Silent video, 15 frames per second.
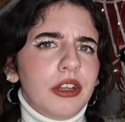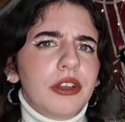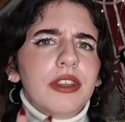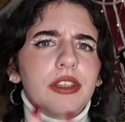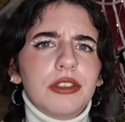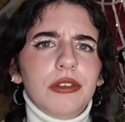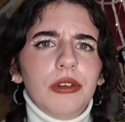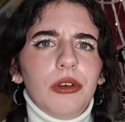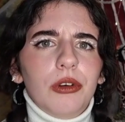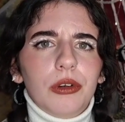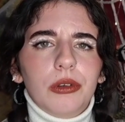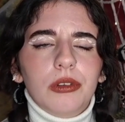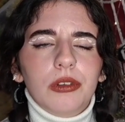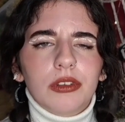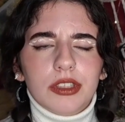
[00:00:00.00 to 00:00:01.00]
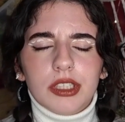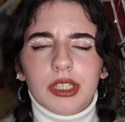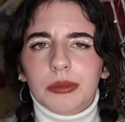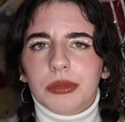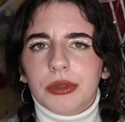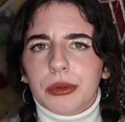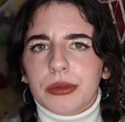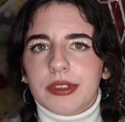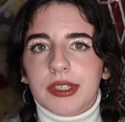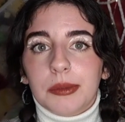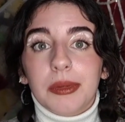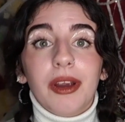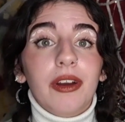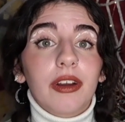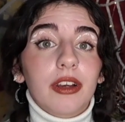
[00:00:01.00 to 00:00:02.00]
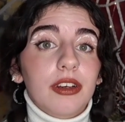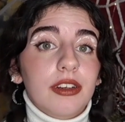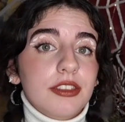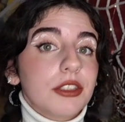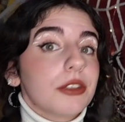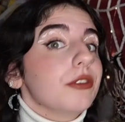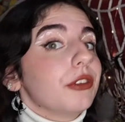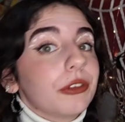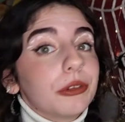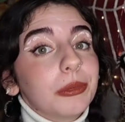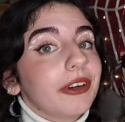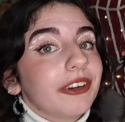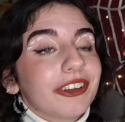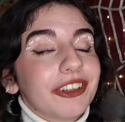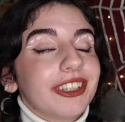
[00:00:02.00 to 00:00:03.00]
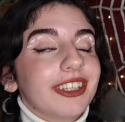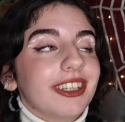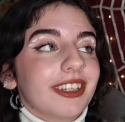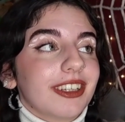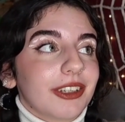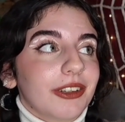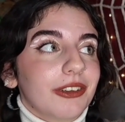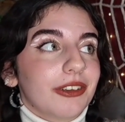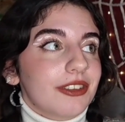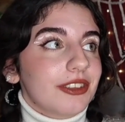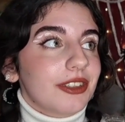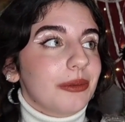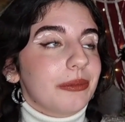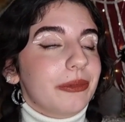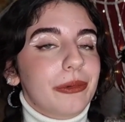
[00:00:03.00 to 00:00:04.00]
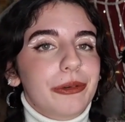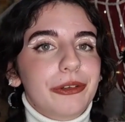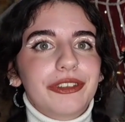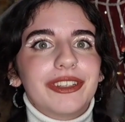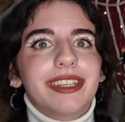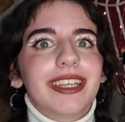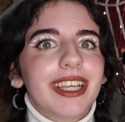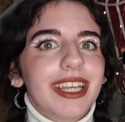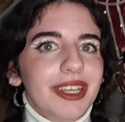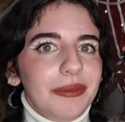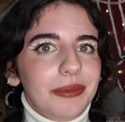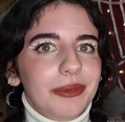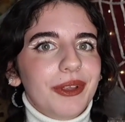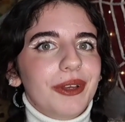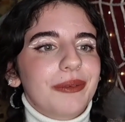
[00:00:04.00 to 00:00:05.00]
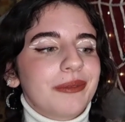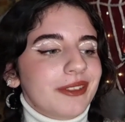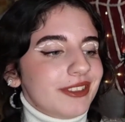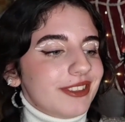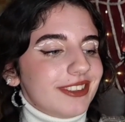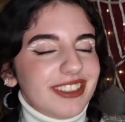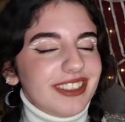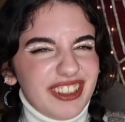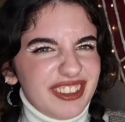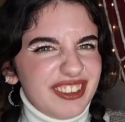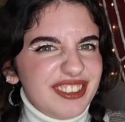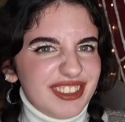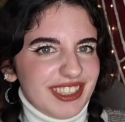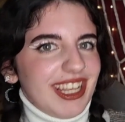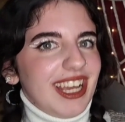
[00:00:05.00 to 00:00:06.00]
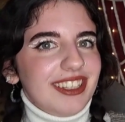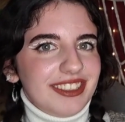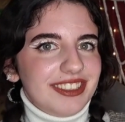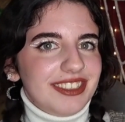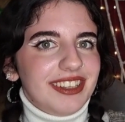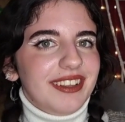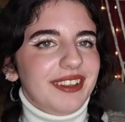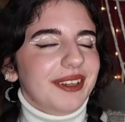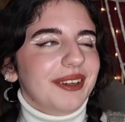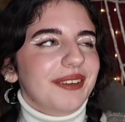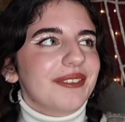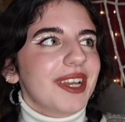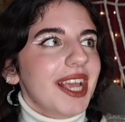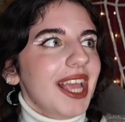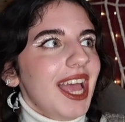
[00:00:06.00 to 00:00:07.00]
know they do a lot of samples in America. So if you're American and you get a lot of samples, you can keep them and like stash them.